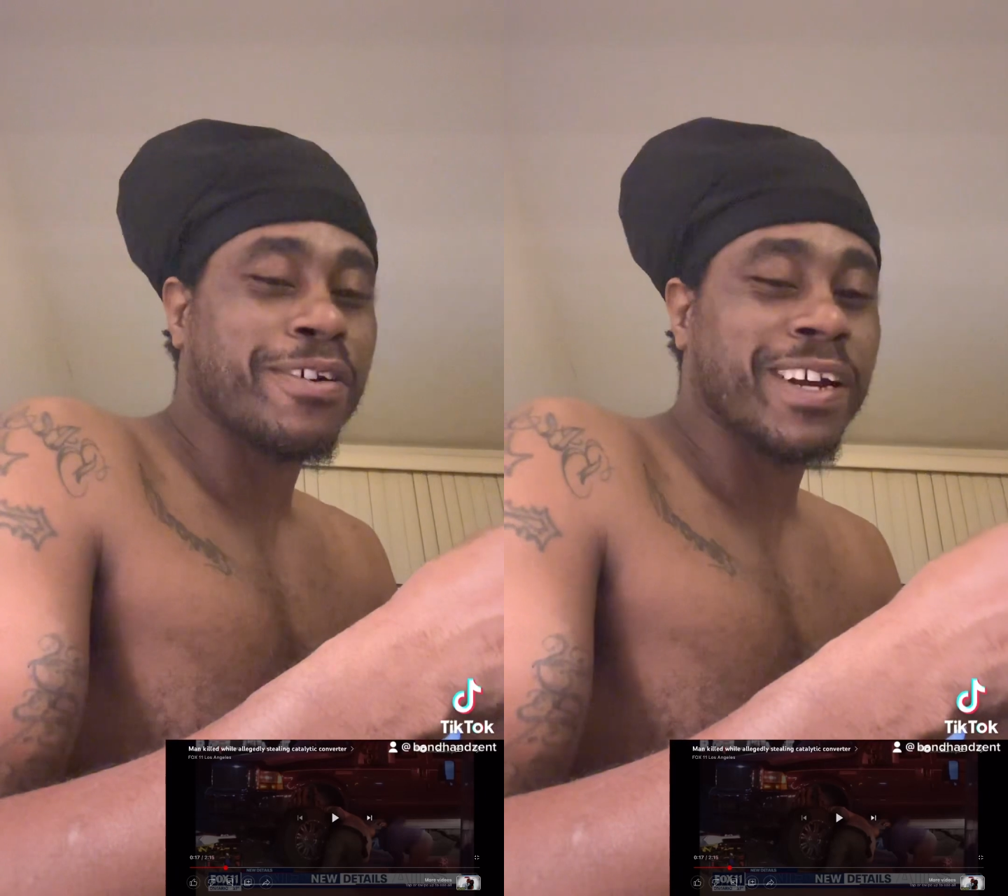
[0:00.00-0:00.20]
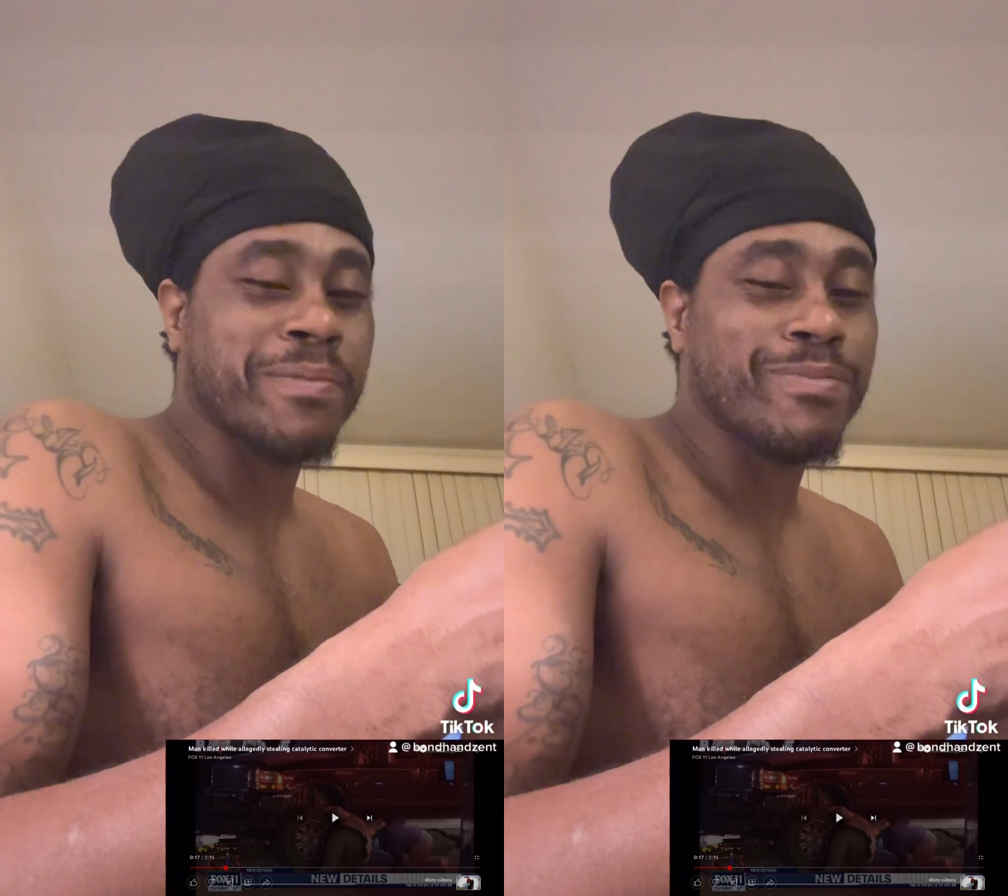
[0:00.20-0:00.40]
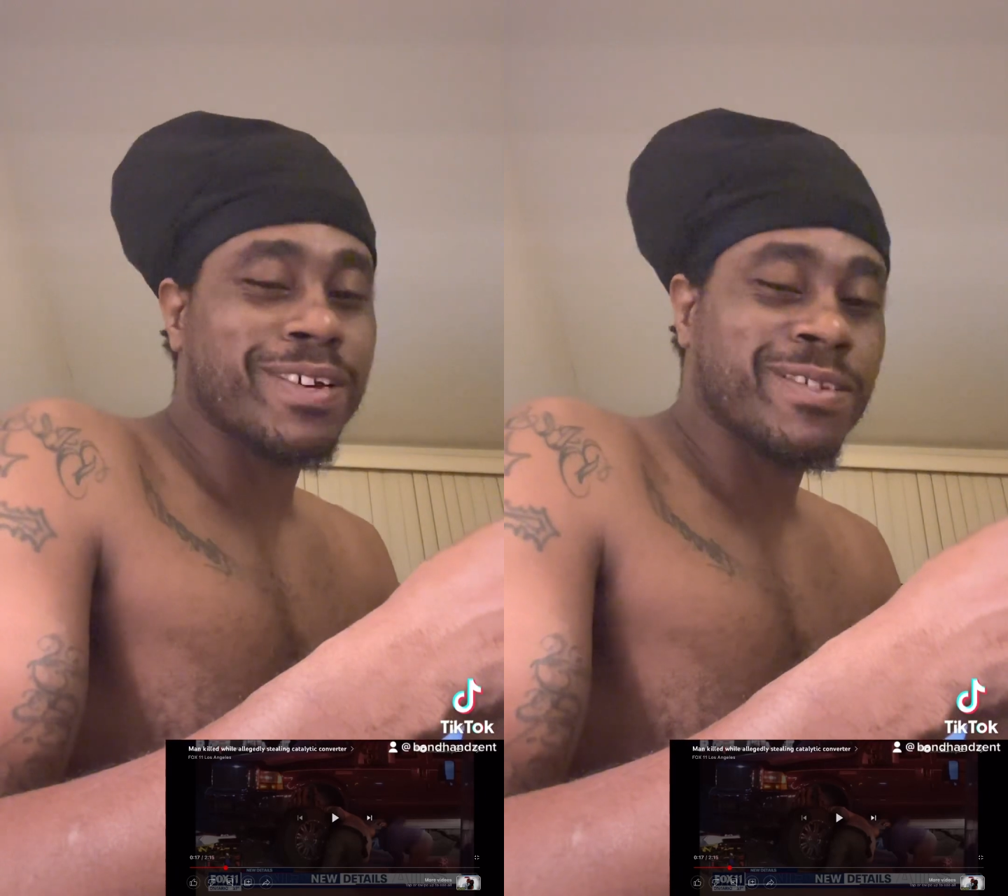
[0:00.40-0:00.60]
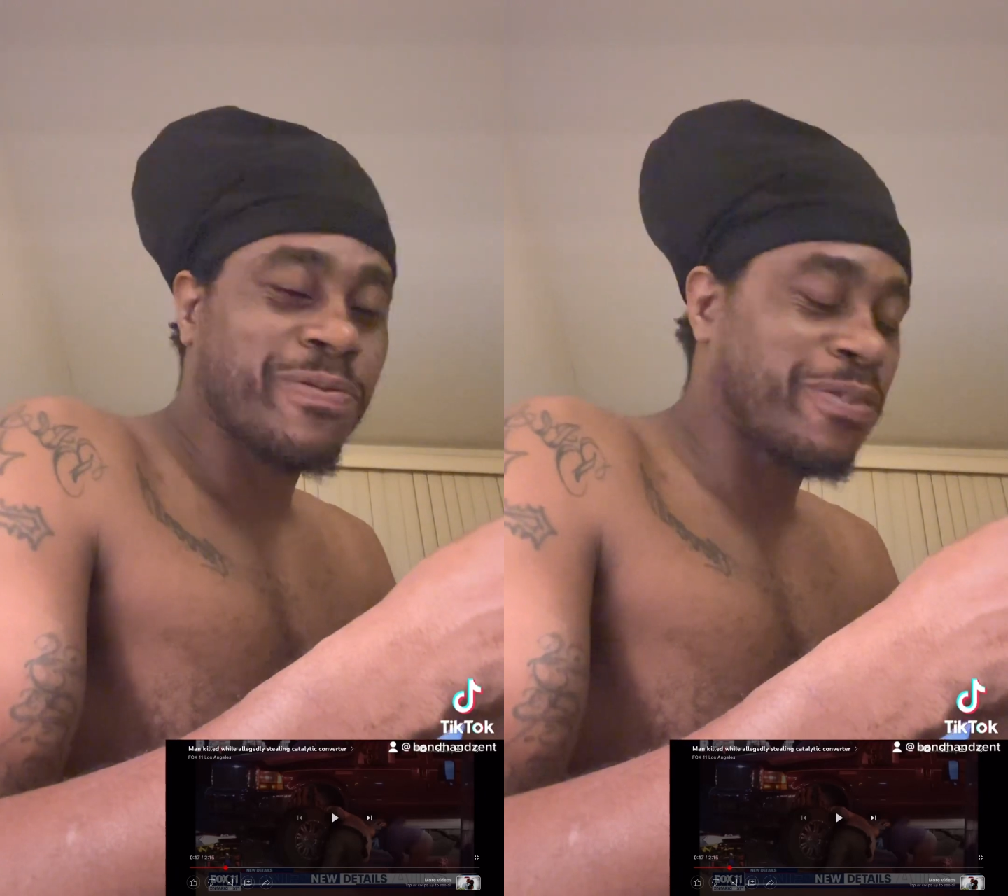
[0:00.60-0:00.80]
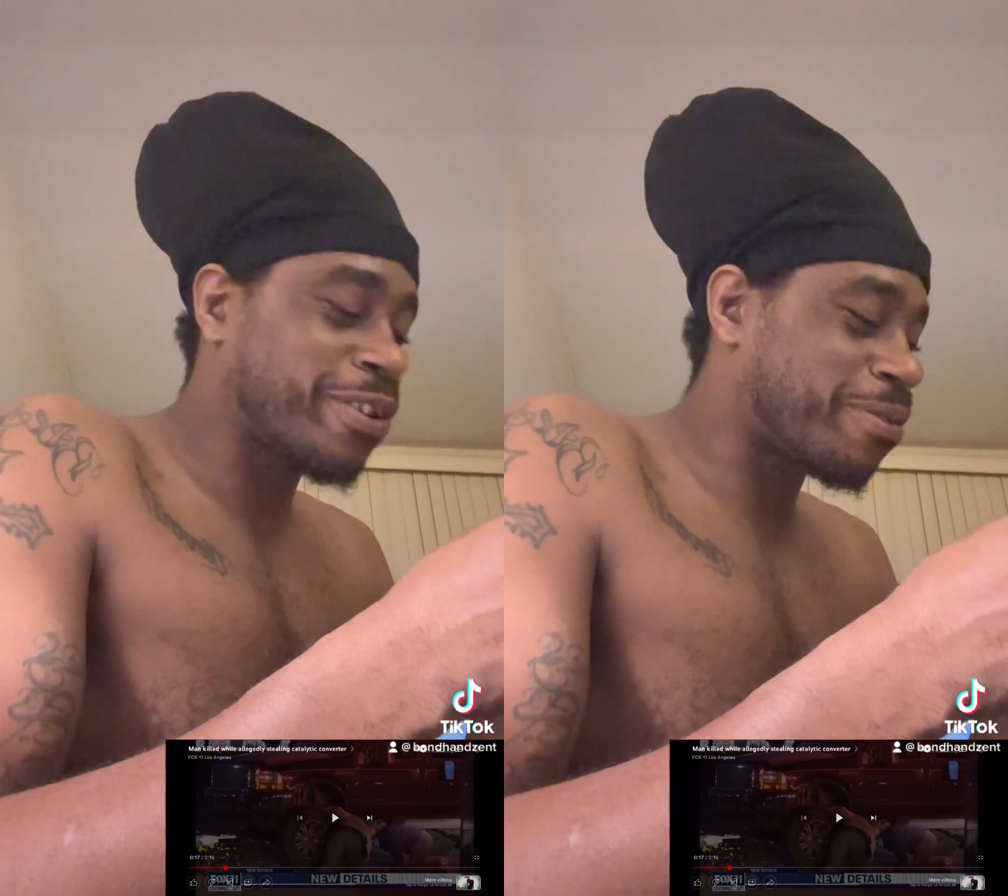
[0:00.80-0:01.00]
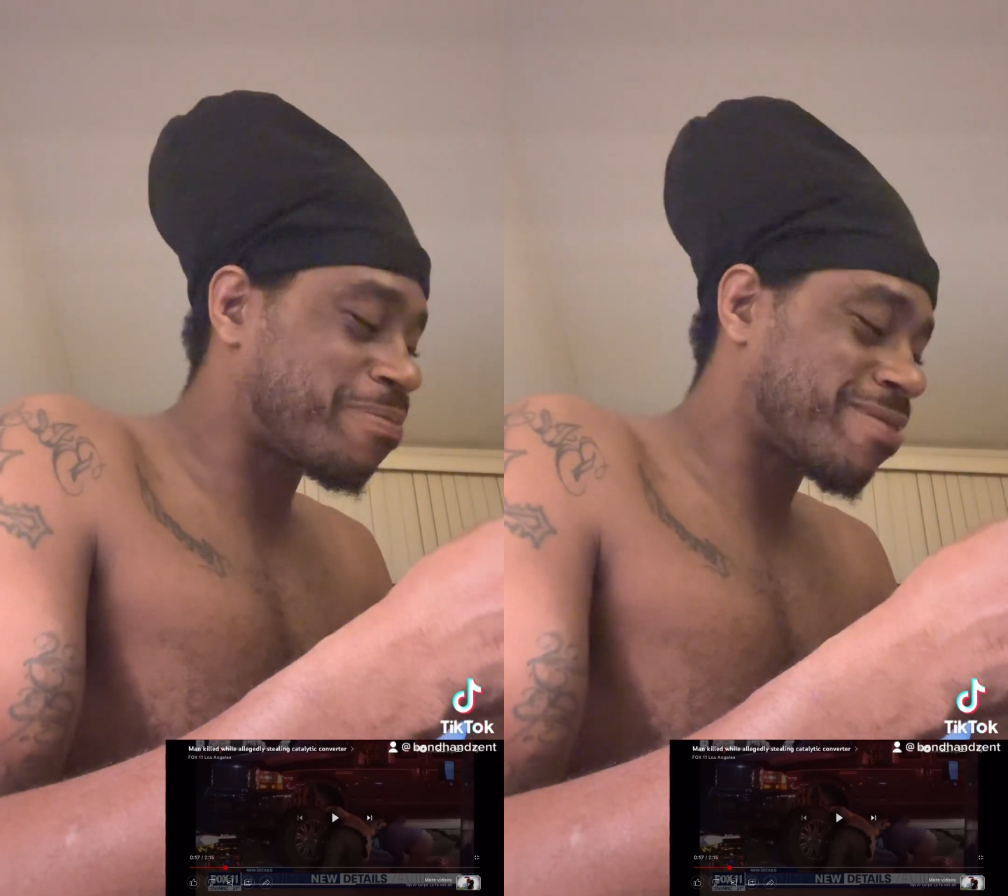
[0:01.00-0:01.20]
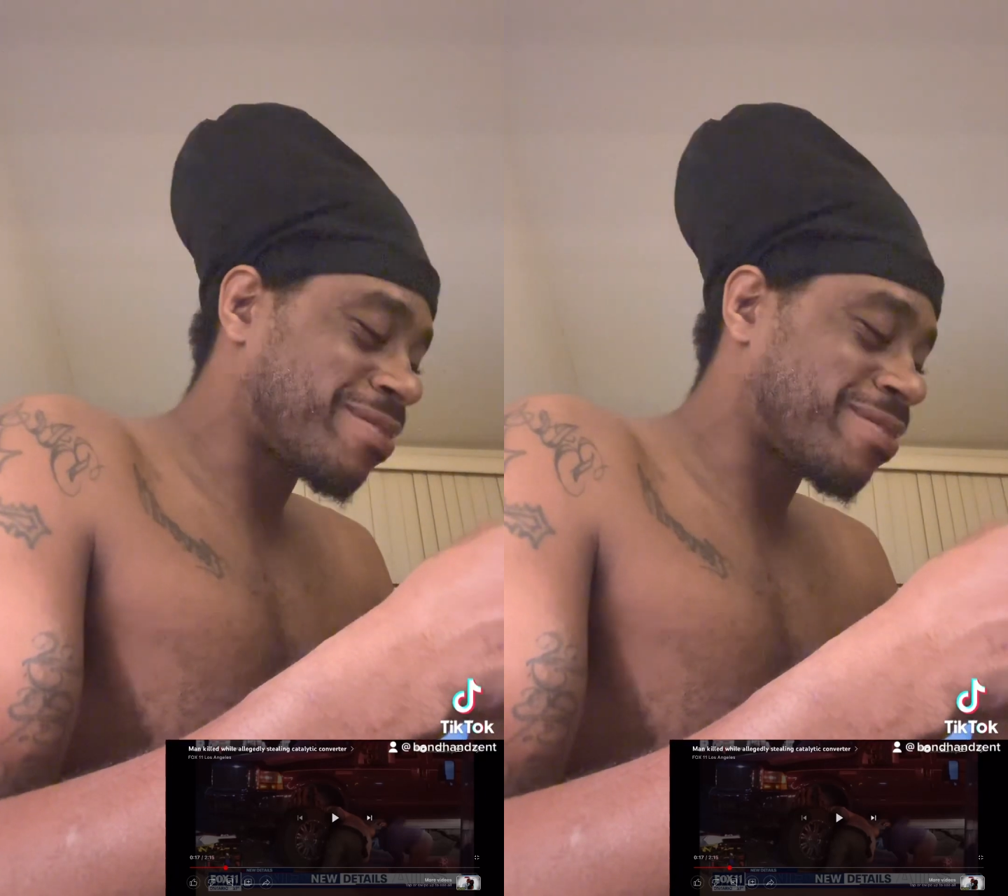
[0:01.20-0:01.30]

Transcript: on that bitch. You feel me?